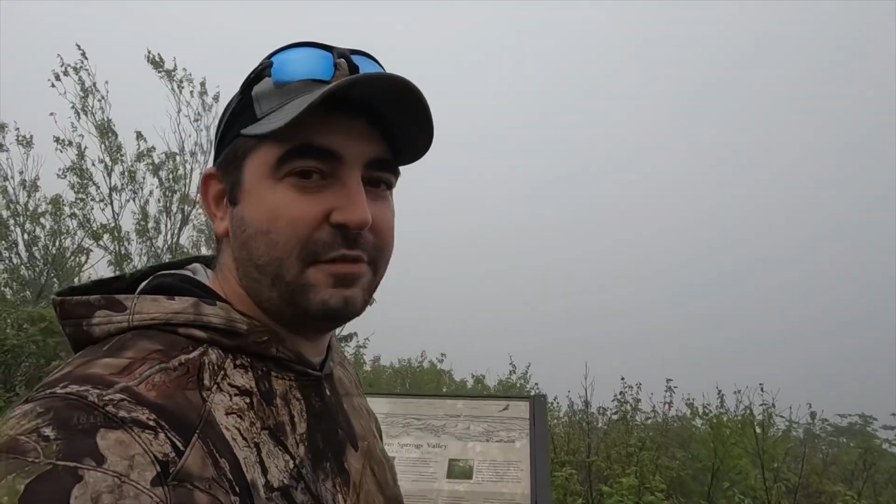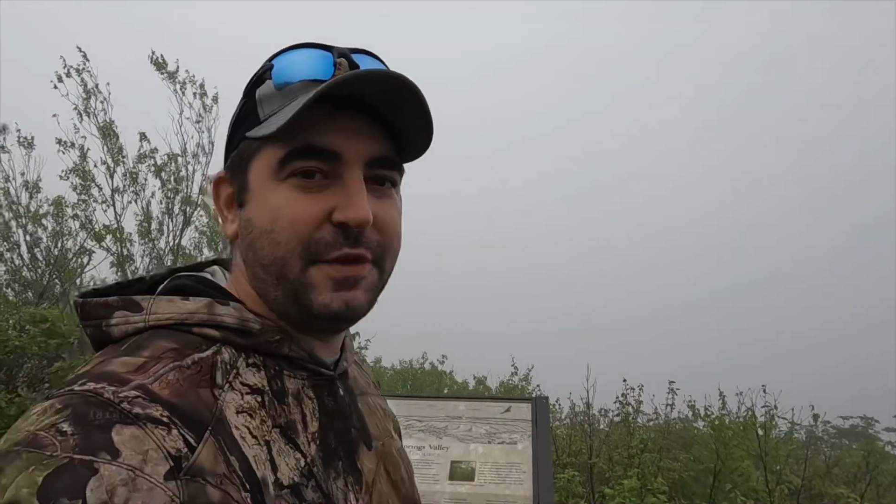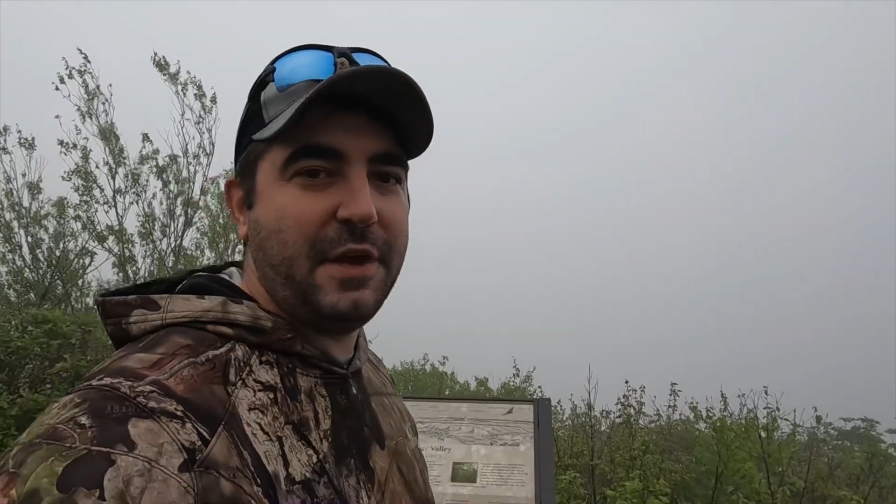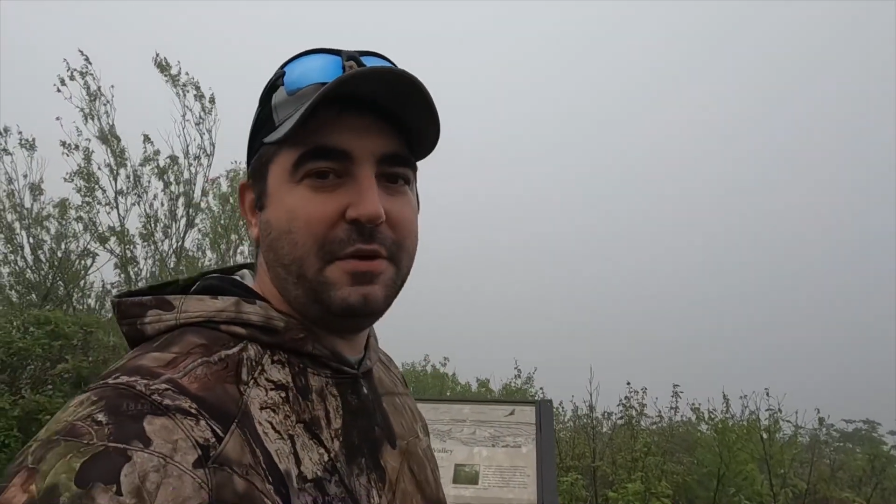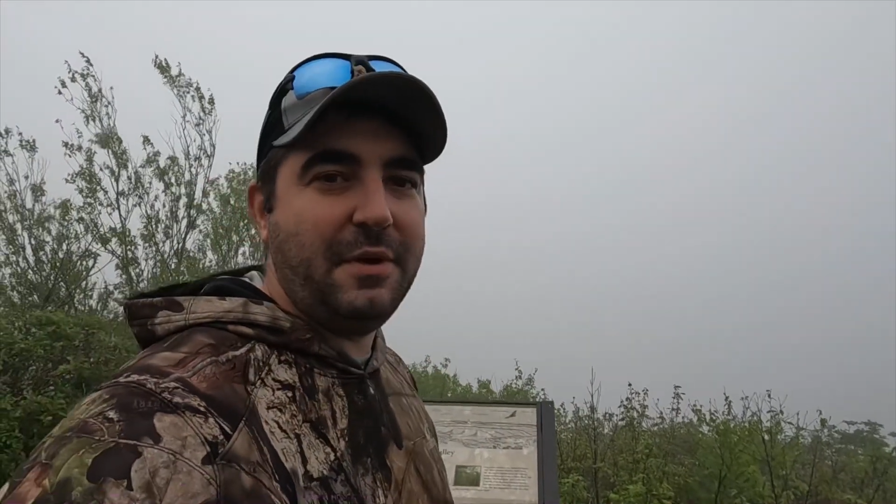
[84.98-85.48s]
our
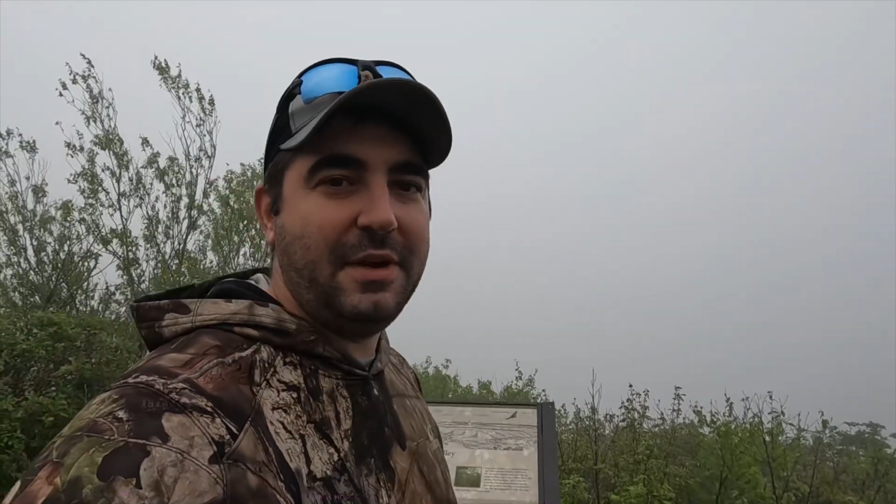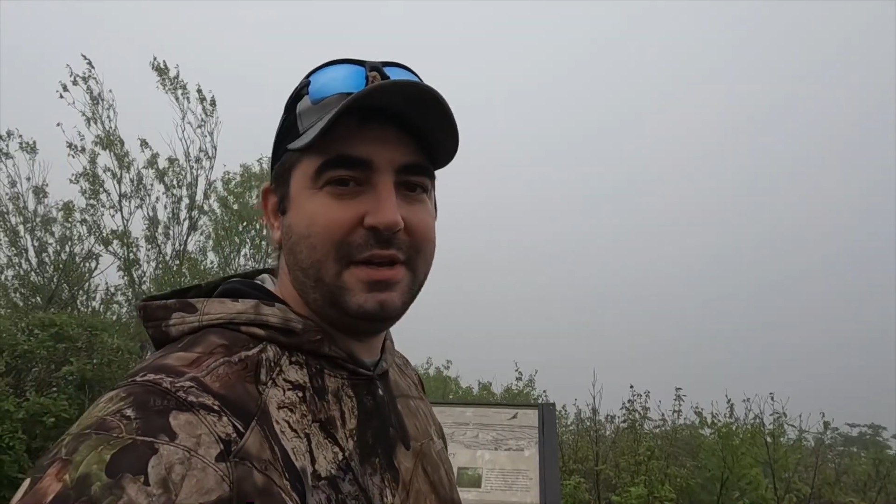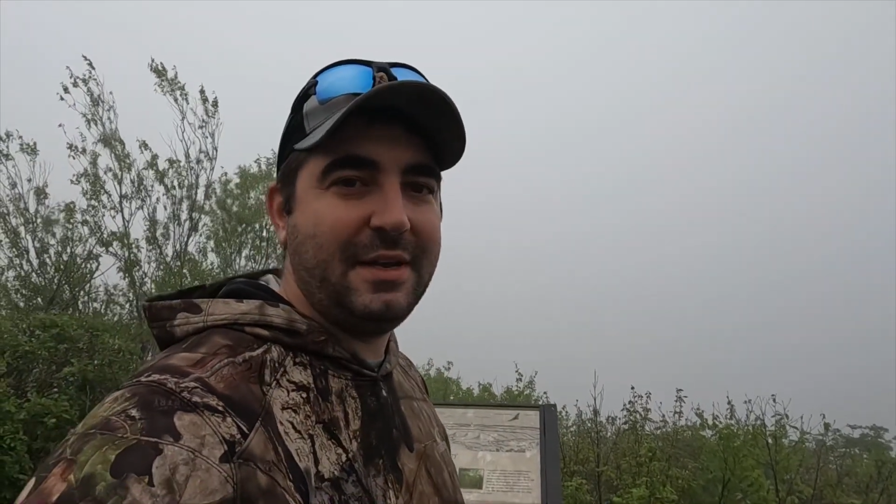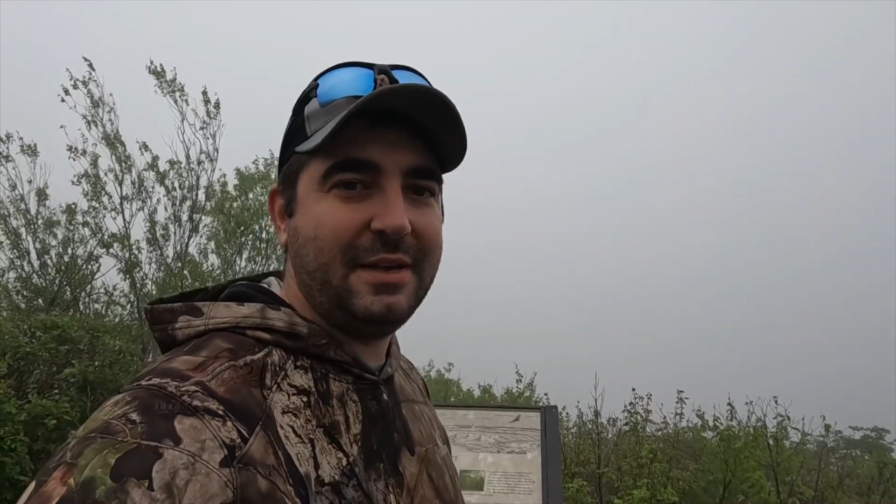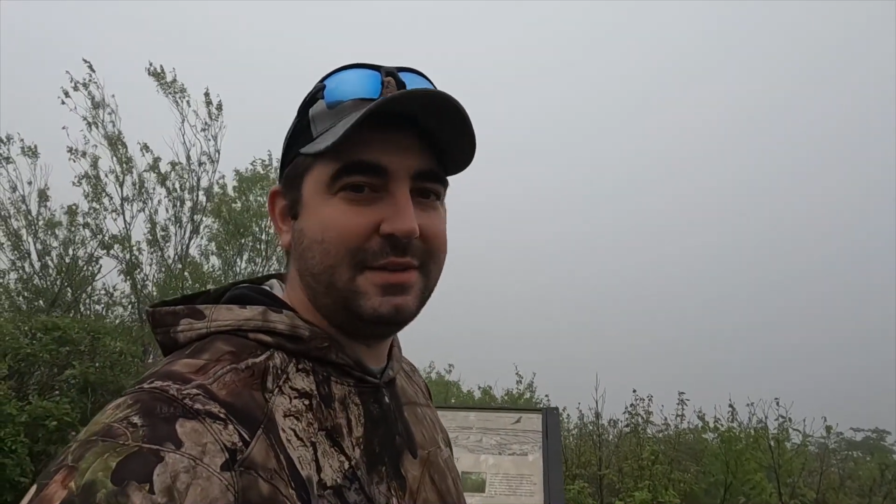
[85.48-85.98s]
view.
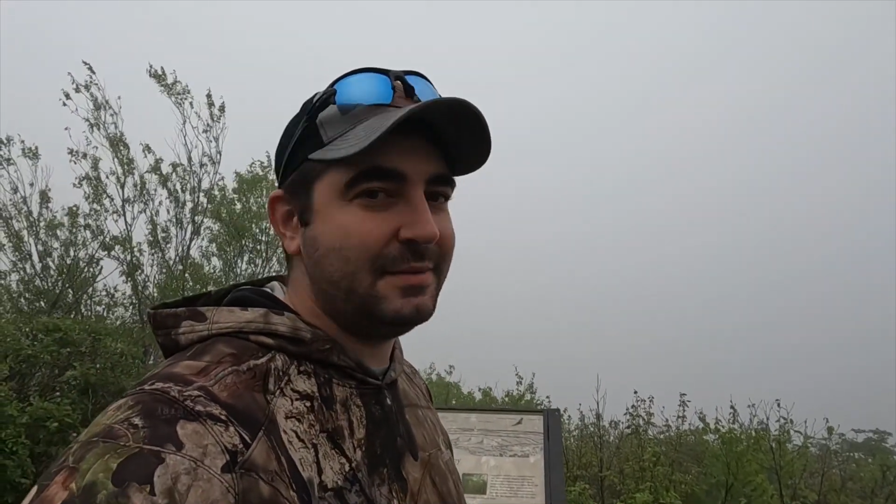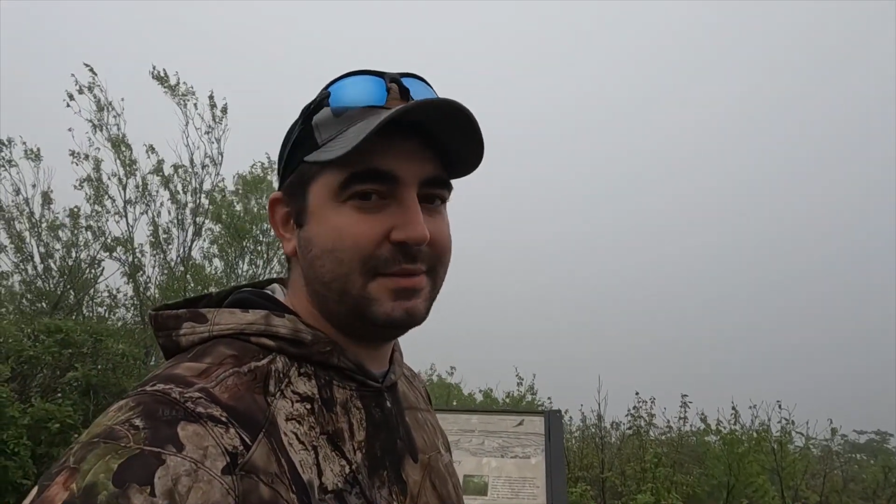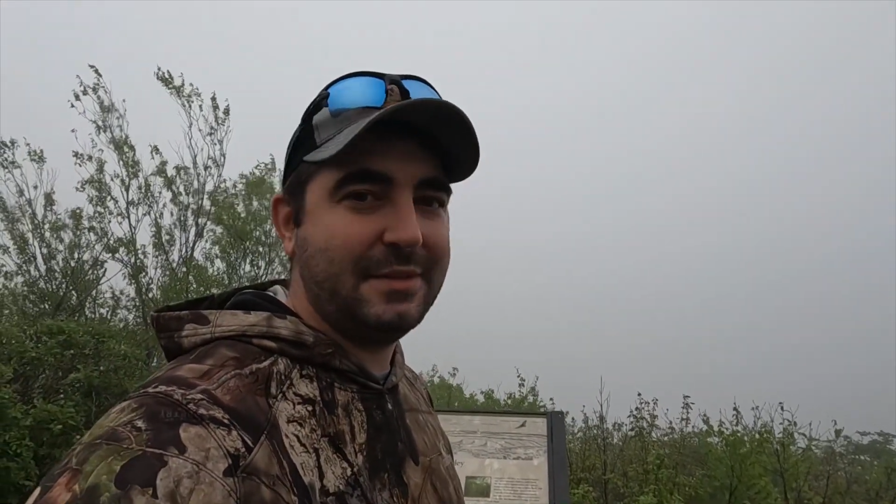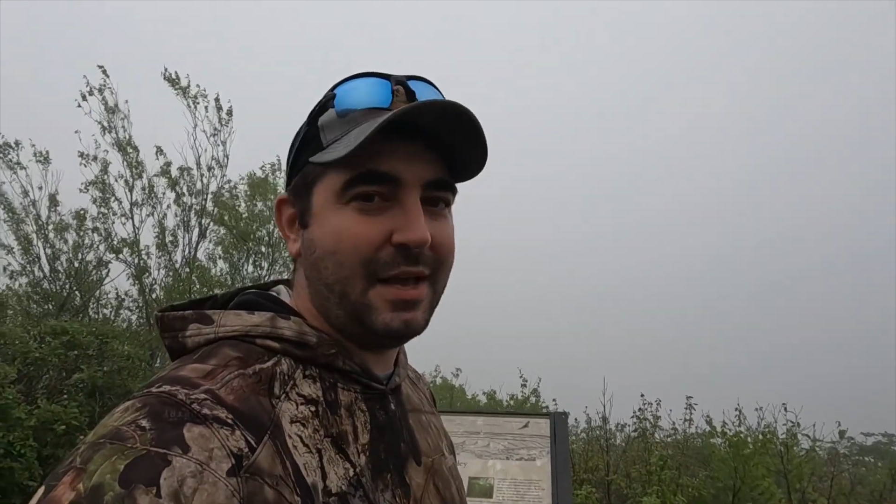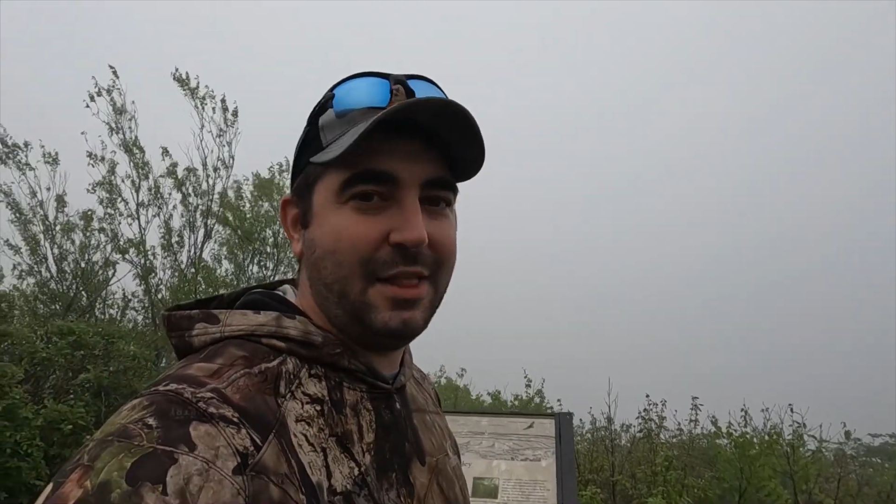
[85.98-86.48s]

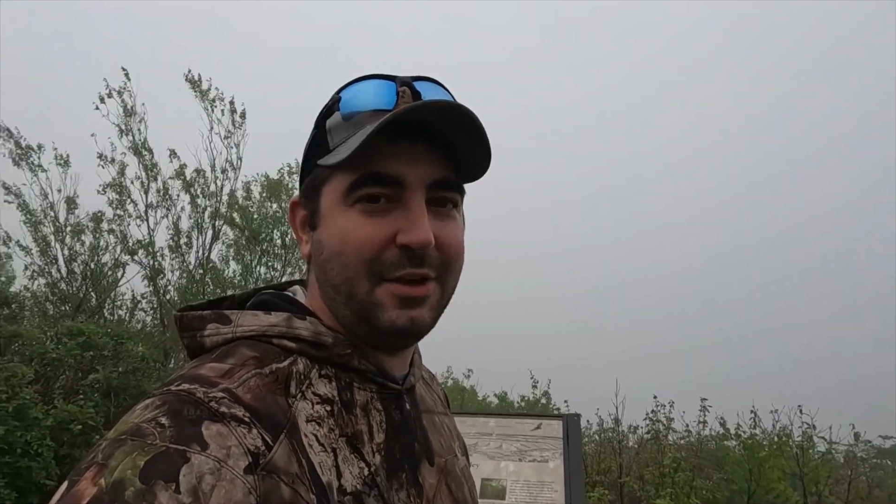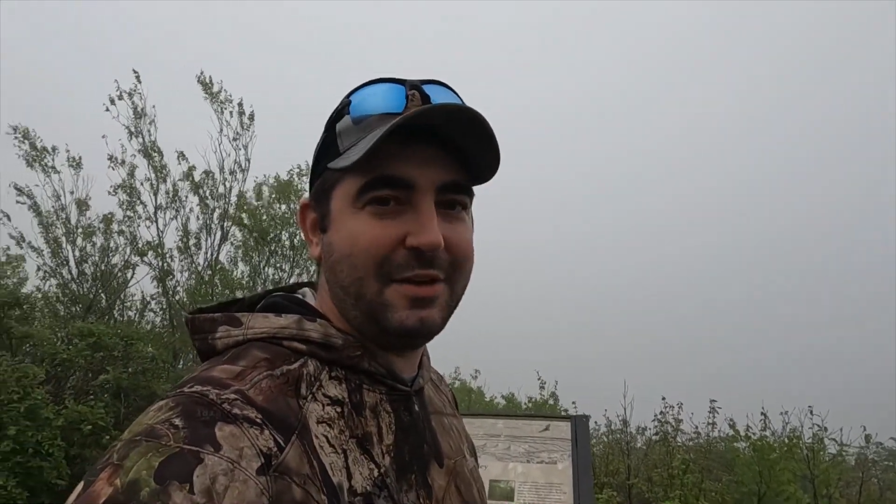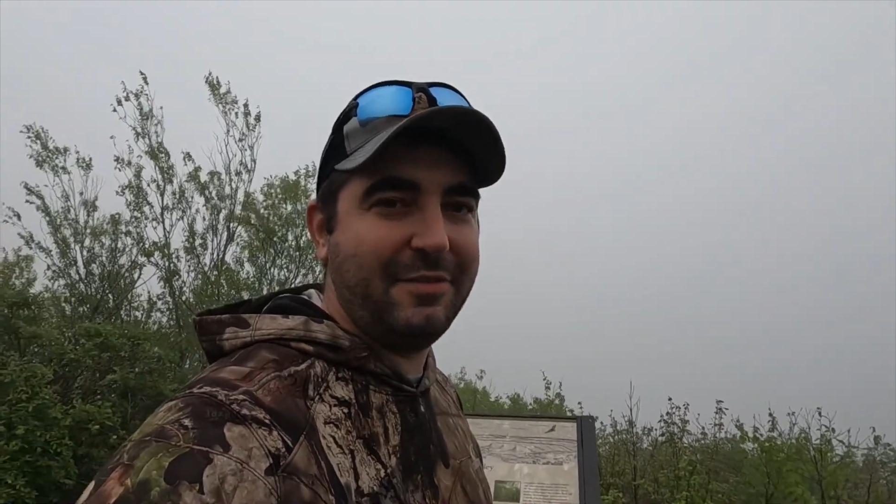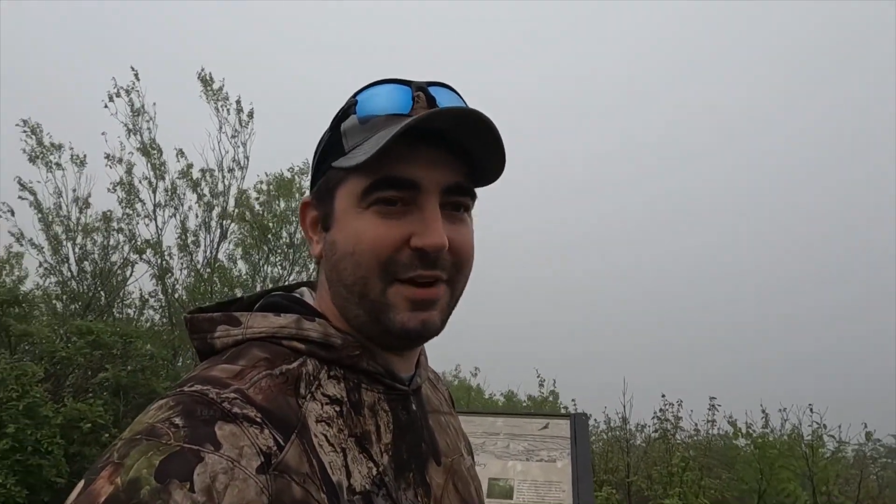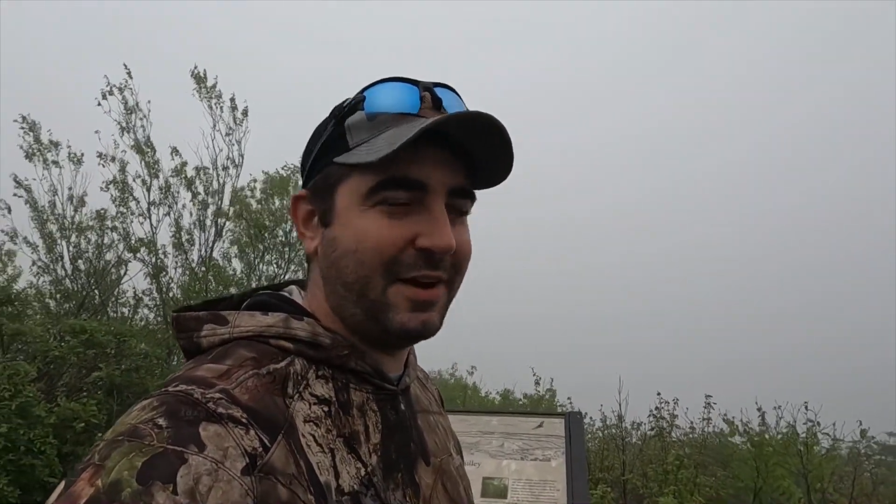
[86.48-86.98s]
Not
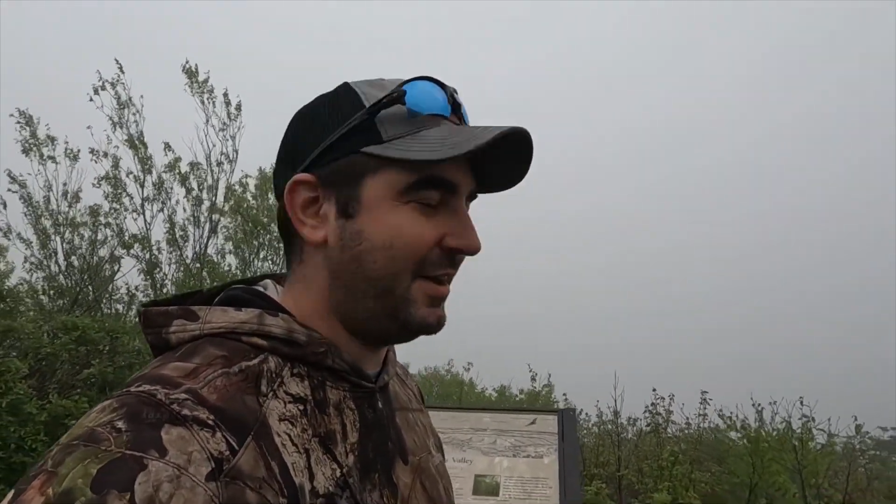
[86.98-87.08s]
looking very